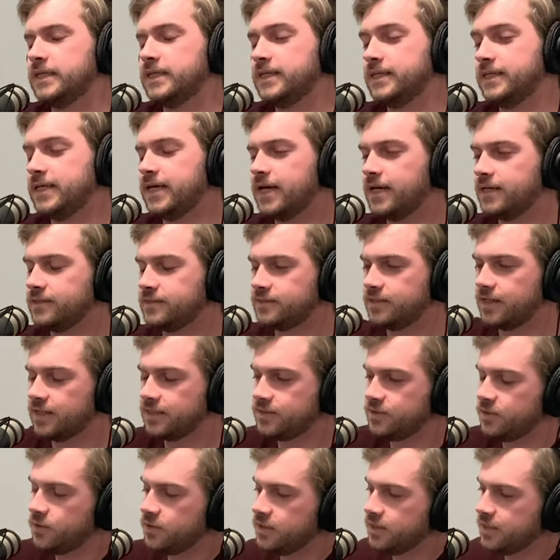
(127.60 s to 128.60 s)
yeah, I
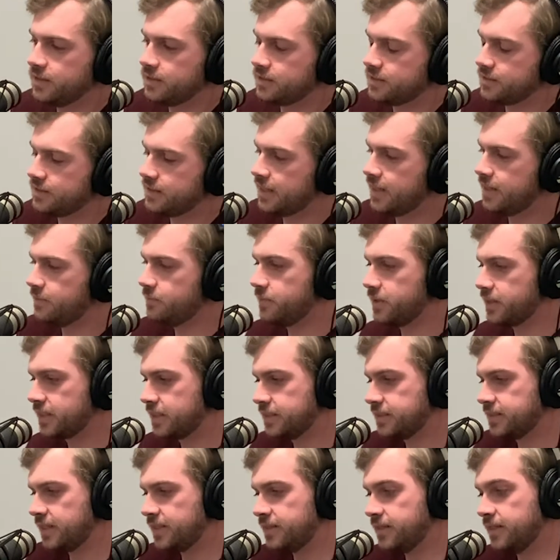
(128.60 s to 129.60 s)
totally understand,
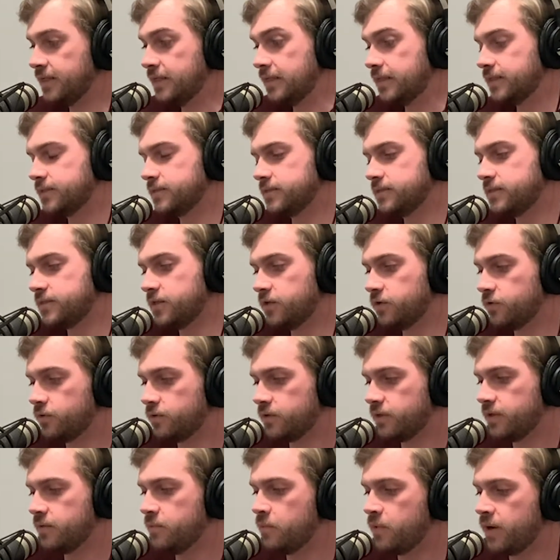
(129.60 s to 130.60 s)
because I think, so
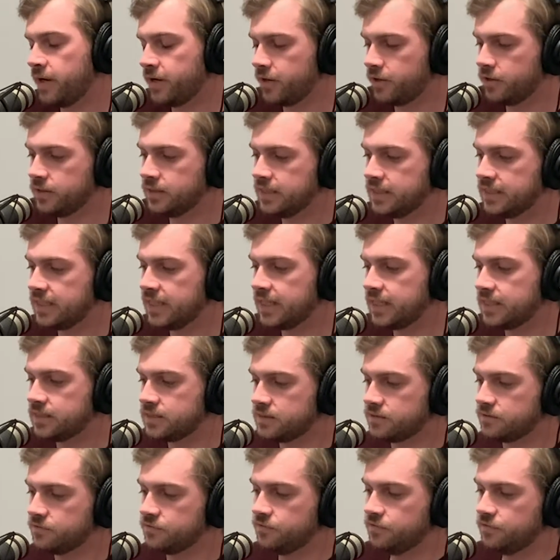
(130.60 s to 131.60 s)
in my early days
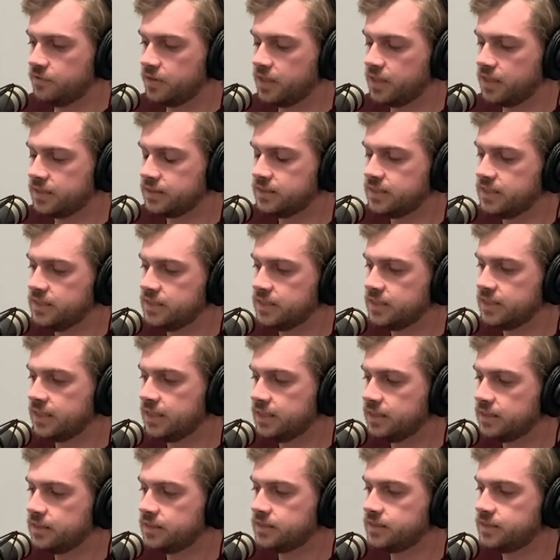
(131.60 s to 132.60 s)
of teaching
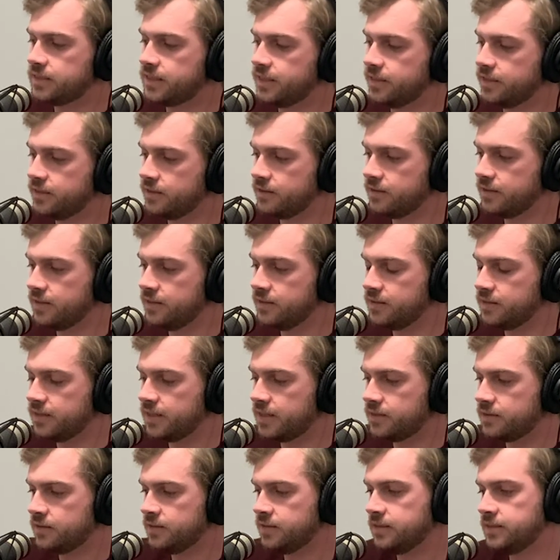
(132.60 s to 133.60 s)
English here in the
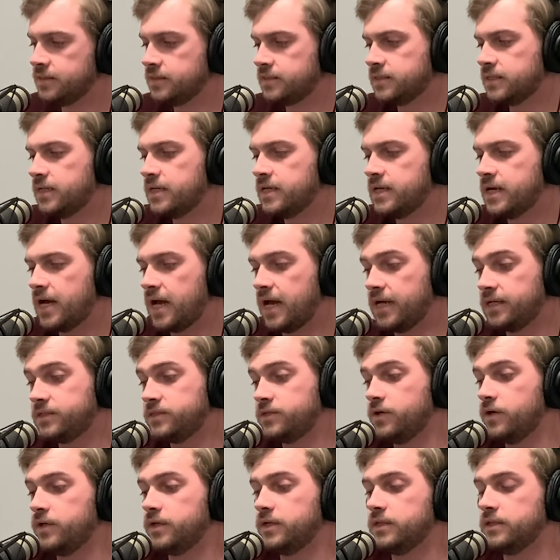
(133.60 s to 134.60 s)
Netherlands, I
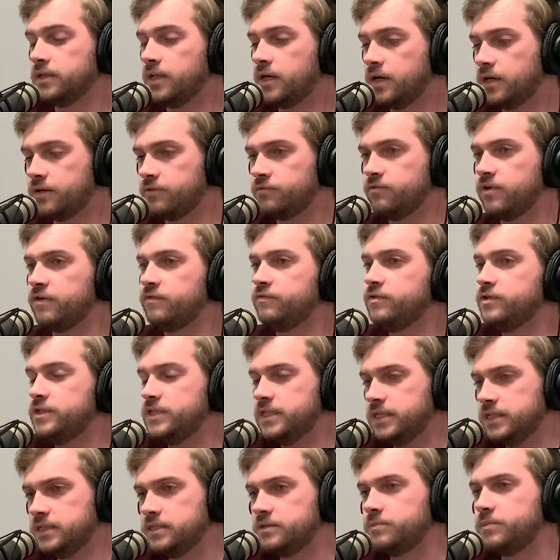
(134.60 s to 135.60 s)
taught a lot of
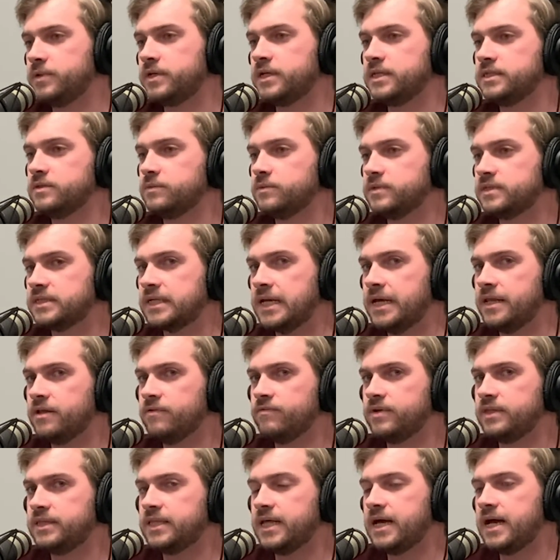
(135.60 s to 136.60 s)
refugees, because it was kind
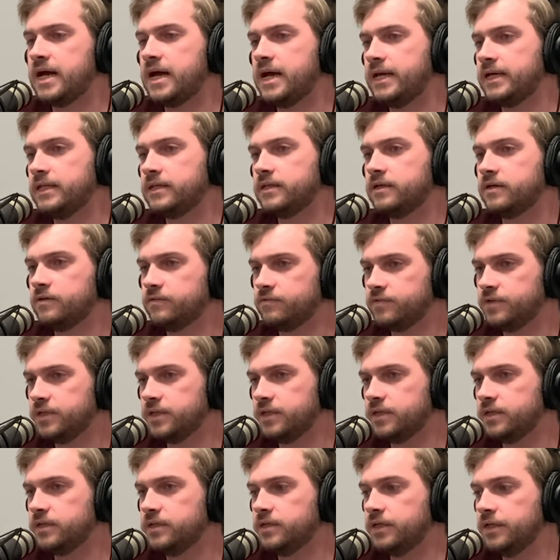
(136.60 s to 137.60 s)
of at the height of
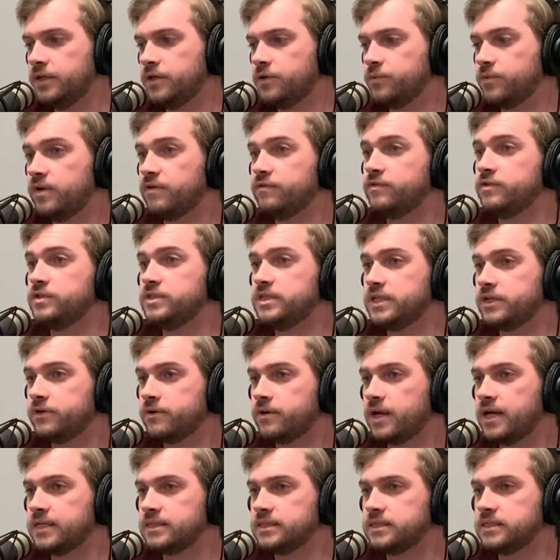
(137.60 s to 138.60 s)
the, refugee
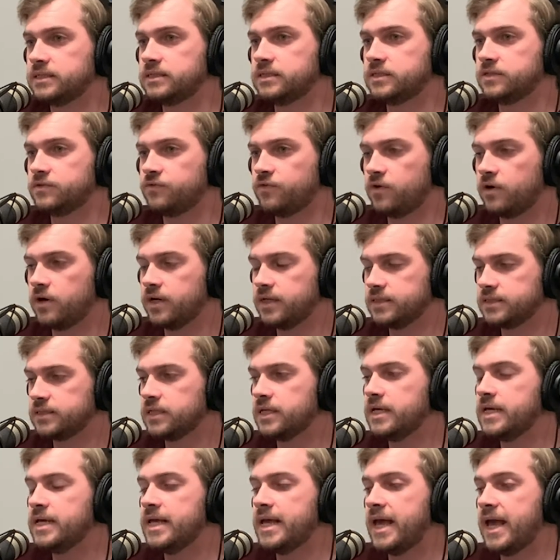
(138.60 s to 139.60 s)
crisis, as far as
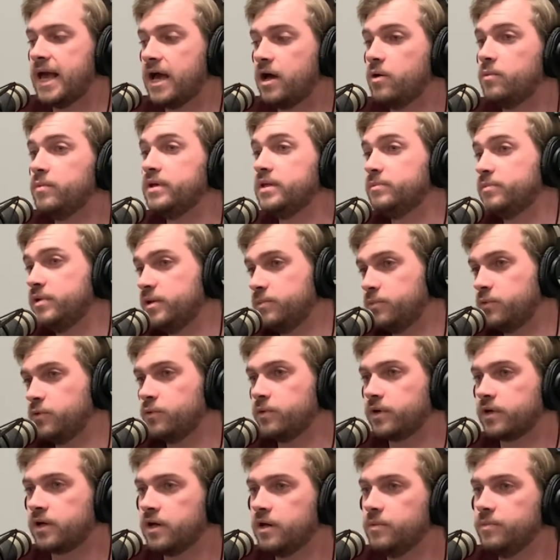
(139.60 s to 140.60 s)
how many people
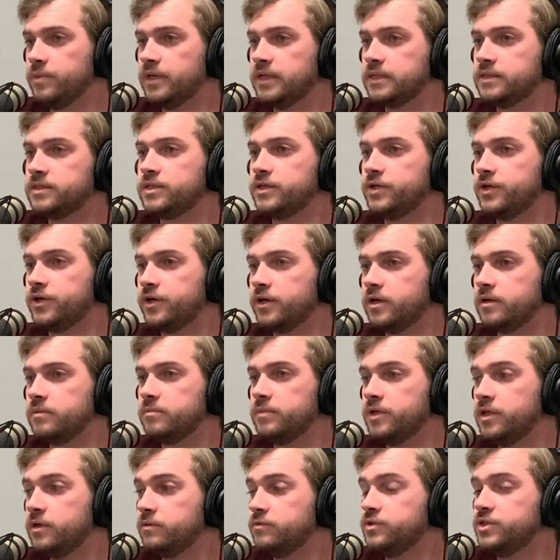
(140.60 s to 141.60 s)
were coming to Europe,
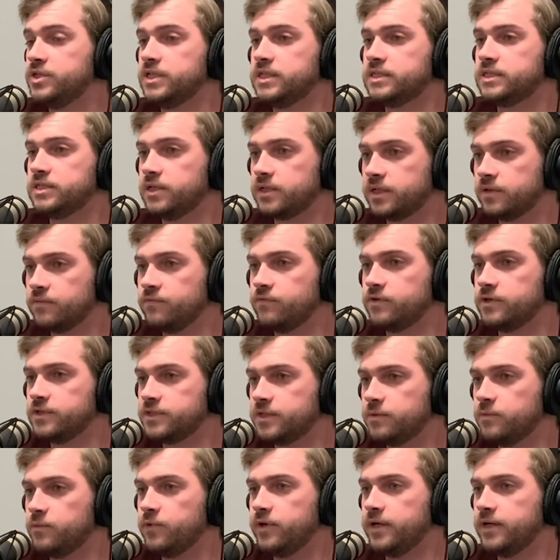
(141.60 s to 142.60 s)
just looking for
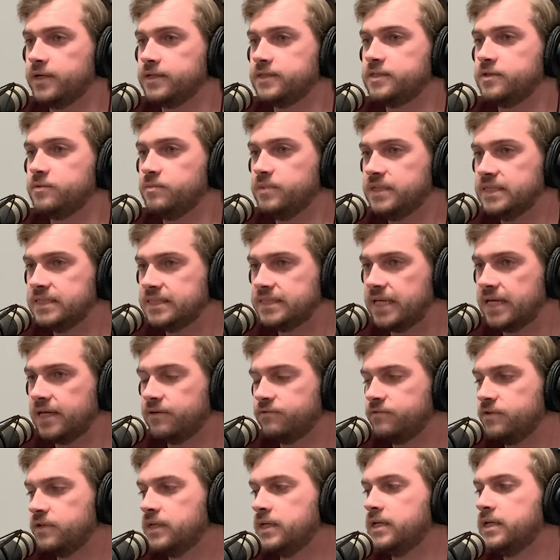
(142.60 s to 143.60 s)
somewhere to be
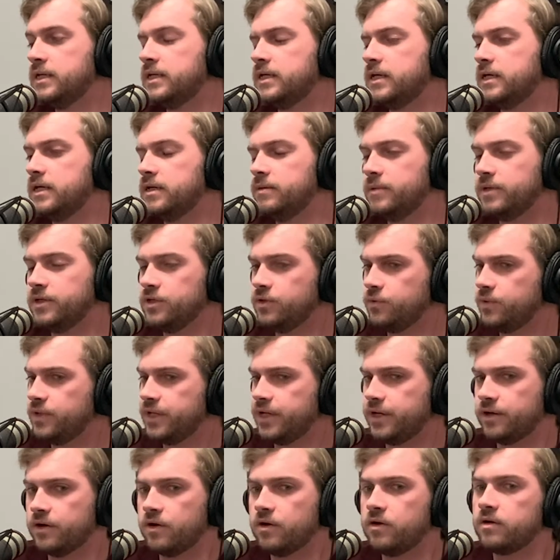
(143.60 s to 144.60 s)
safe. And you would
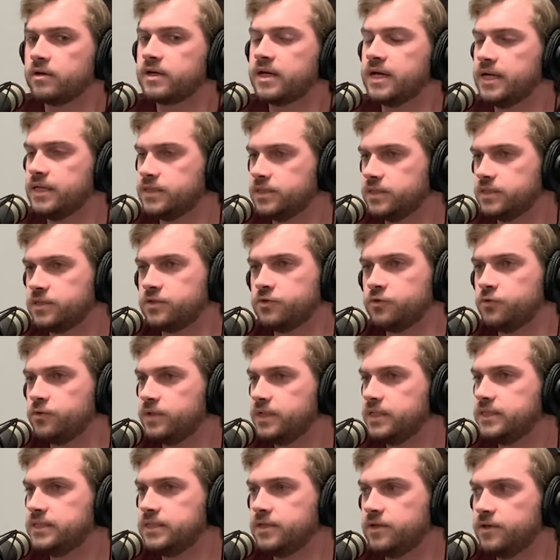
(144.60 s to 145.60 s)
hear all kinds of
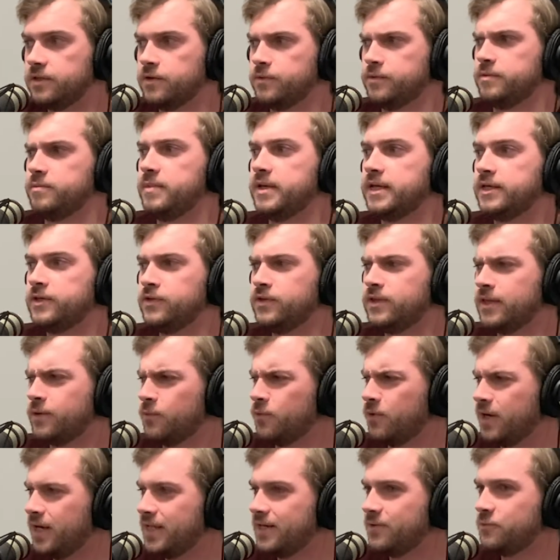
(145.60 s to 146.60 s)
stories, that would make you think,
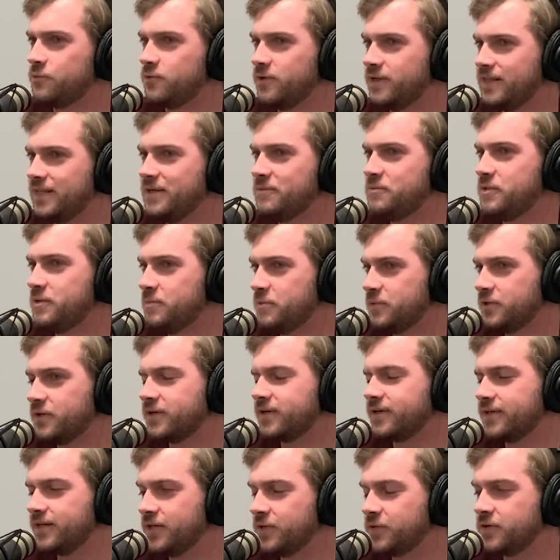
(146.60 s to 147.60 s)
what, really? People
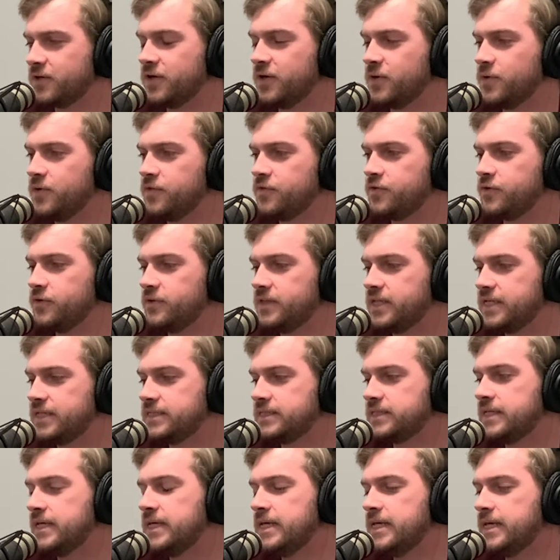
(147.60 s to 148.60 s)
are, going through
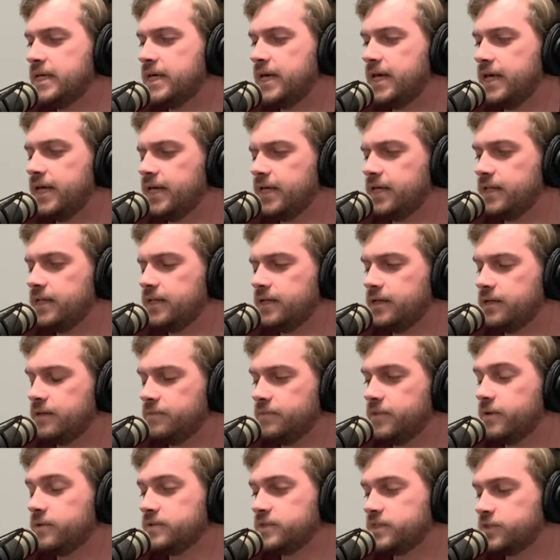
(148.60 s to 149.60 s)
this? And
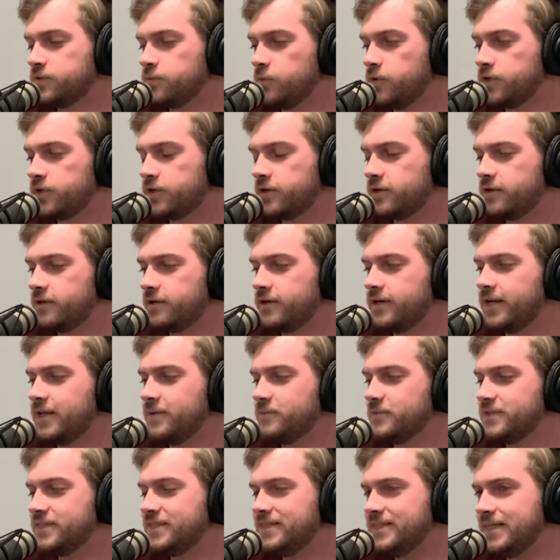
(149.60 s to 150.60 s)
there was this one girl, her name
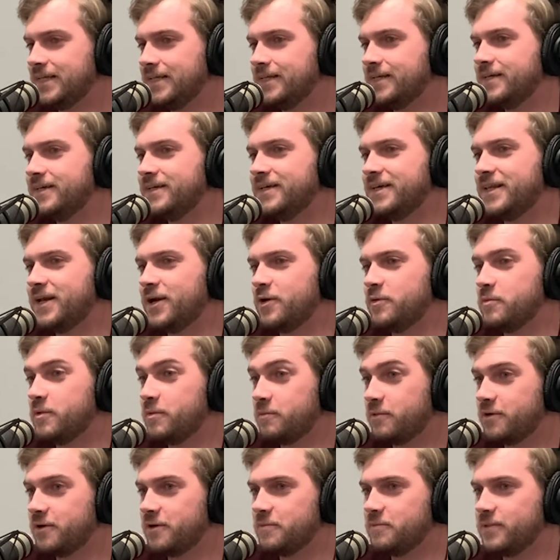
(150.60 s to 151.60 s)
was Xena, and I
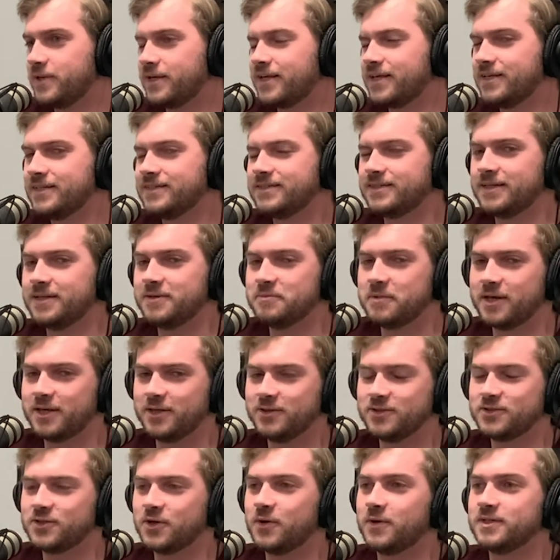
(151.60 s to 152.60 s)
remember because I
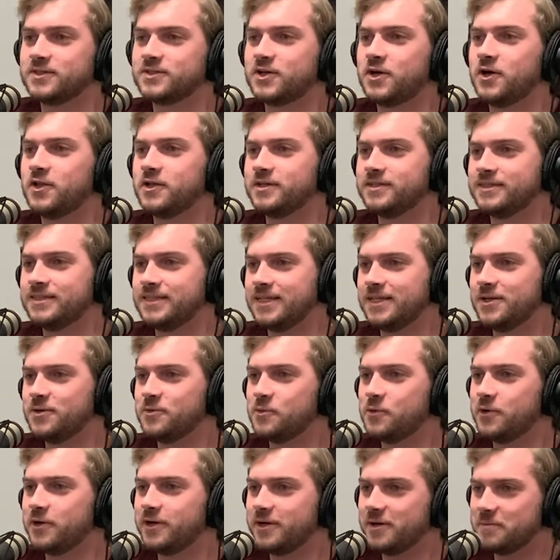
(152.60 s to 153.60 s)
used to always call her Xena
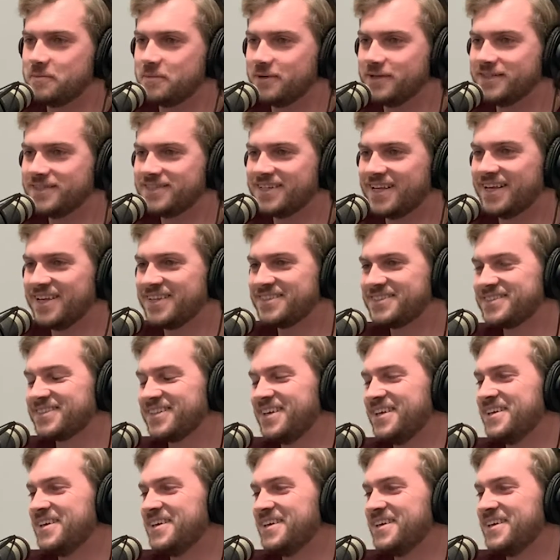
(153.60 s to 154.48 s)
Warrior Princess.